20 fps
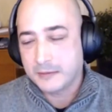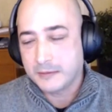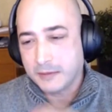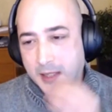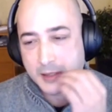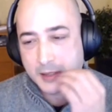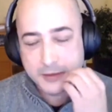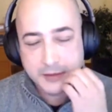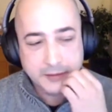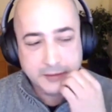
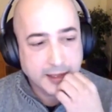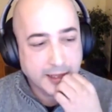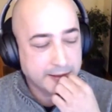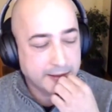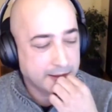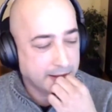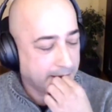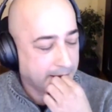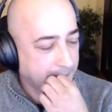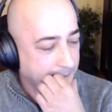Regarding the
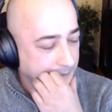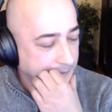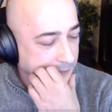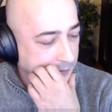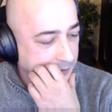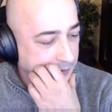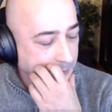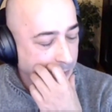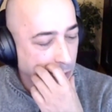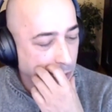
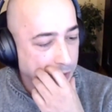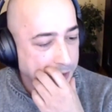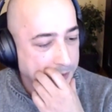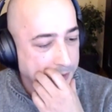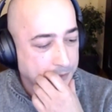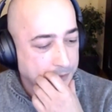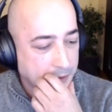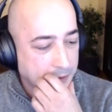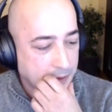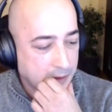IDA
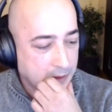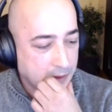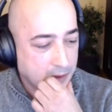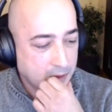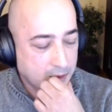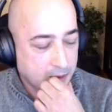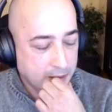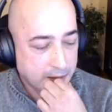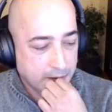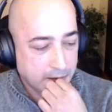plugin,
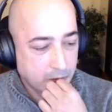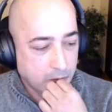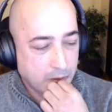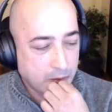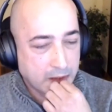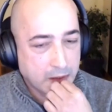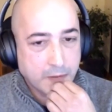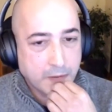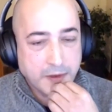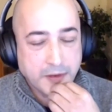
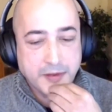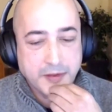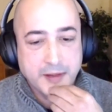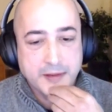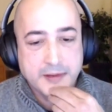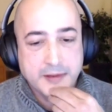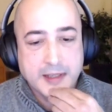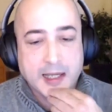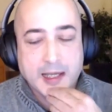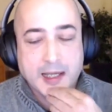one of the
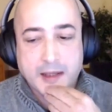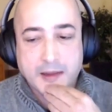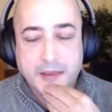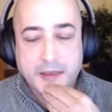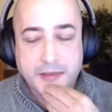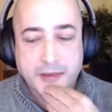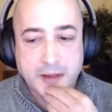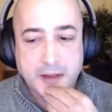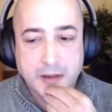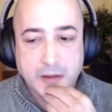things that I
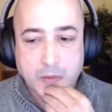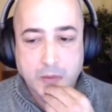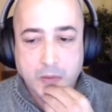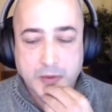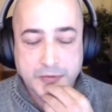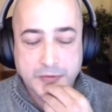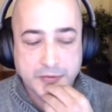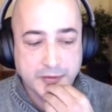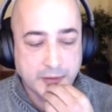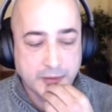think
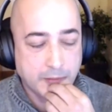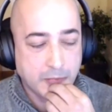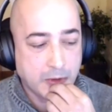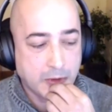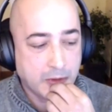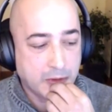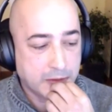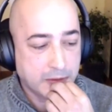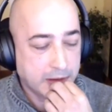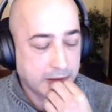was
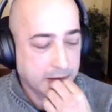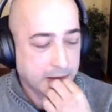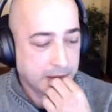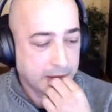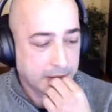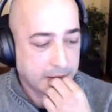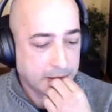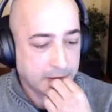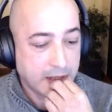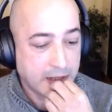
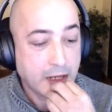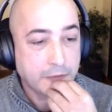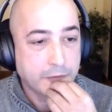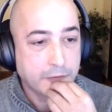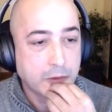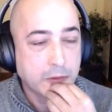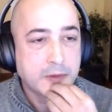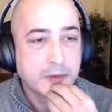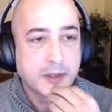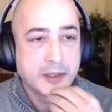more
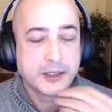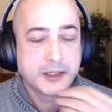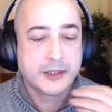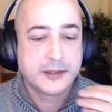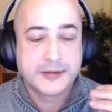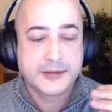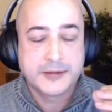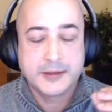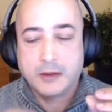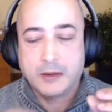helpful
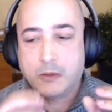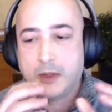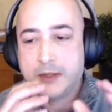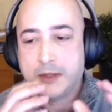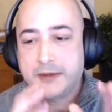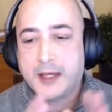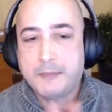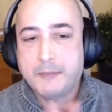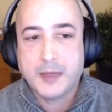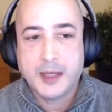is
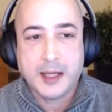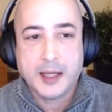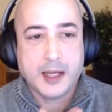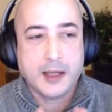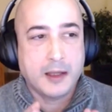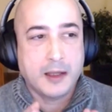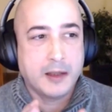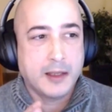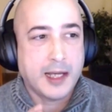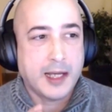that
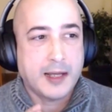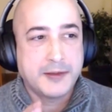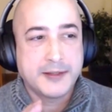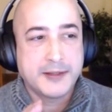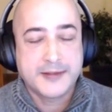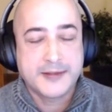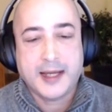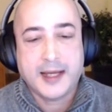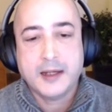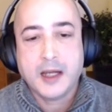at the
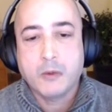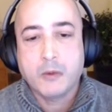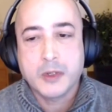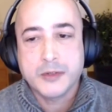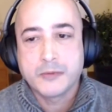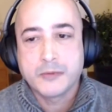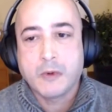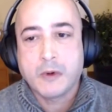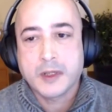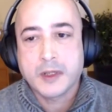time I
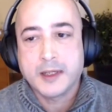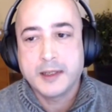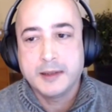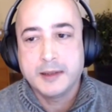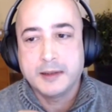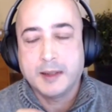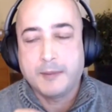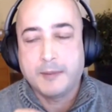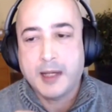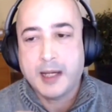was working in
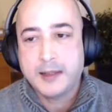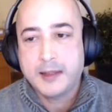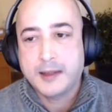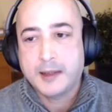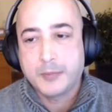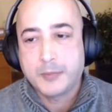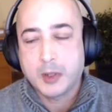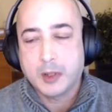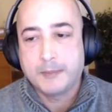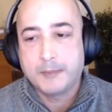the
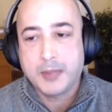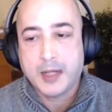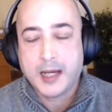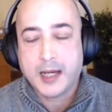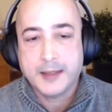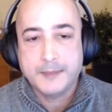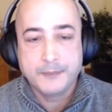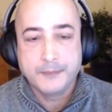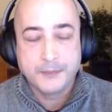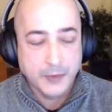IDA Pro
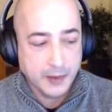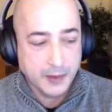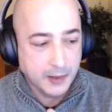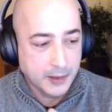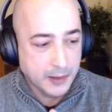plugin,